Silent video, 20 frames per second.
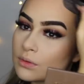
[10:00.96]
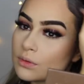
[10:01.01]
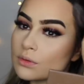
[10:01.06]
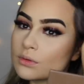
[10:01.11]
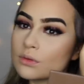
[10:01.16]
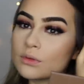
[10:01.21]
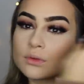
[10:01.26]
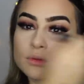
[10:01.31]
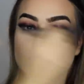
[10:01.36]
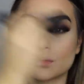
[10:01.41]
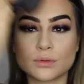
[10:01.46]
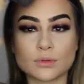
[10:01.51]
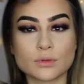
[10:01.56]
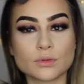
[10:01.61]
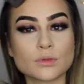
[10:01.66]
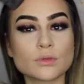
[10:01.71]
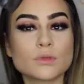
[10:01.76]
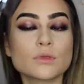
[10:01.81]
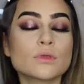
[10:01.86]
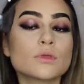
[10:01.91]

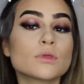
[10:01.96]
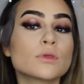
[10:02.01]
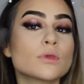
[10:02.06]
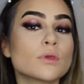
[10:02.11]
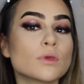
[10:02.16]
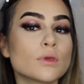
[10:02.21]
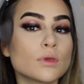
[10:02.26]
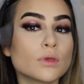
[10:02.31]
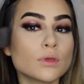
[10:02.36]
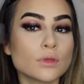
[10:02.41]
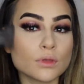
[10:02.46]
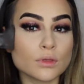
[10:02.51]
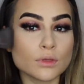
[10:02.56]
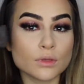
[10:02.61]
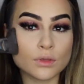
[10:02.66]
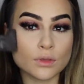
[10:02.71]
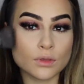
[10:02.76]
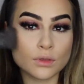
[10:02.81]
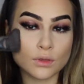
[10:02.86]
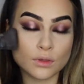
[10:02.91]

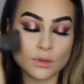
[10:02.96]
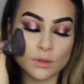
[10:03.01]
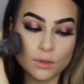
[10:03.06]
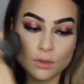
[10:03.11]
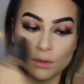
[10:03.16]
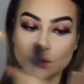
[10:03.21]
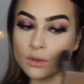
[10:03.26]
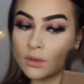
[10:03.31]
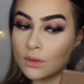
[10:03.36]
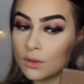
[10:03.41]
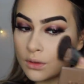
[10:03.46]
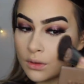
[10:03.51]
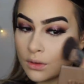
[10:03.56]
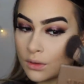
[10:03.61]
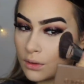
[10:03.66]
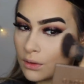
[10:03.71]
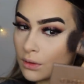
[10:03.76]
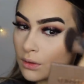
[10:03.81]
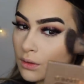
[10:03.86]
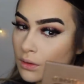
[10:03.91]

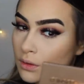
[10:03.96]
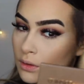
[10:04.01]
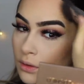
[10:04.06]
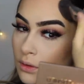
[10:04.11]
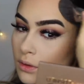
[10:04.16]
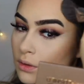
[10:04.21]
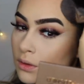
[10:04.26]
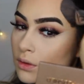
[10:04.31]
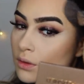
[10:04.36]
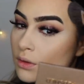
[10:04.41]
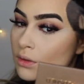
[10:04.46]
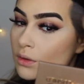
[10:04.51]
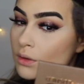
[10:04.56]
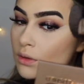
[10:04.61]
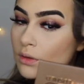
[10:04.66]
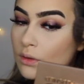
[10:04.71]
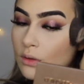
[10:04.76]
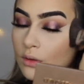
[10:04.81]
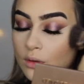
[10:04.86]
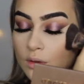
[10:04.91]

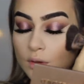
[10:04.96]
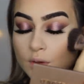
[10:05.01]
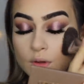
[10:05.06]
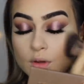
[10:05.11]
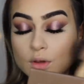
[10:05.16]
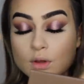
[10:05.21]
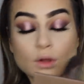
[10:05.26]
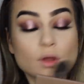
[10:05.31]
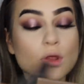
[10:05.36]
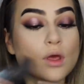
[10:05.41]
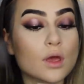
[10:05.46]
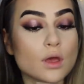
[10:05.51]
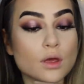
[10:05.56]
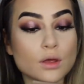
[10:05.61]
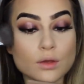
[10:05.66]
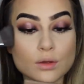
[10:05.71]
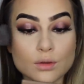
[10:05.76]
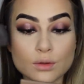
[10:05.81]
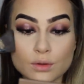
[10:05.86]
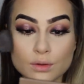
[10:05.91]

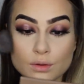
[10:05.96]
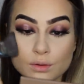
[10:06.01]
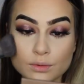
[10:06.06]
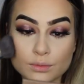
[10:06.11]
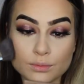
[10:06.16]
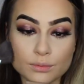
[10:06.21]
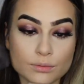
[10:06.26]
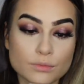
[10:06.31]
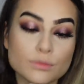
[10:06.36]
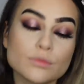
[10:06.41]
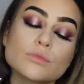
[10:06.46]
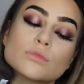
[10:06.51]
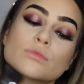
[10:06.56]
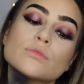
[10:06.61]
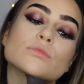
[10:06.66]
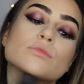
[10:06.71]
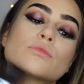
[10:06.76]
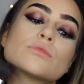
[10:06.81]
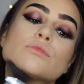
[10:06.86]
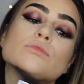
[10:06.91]

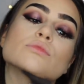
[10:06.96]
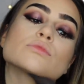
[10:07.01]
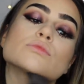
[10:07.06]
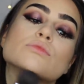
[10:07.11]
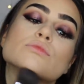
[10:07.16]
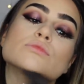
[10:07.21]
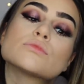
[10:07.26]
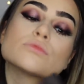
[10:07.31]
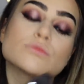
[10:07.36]
[no speech]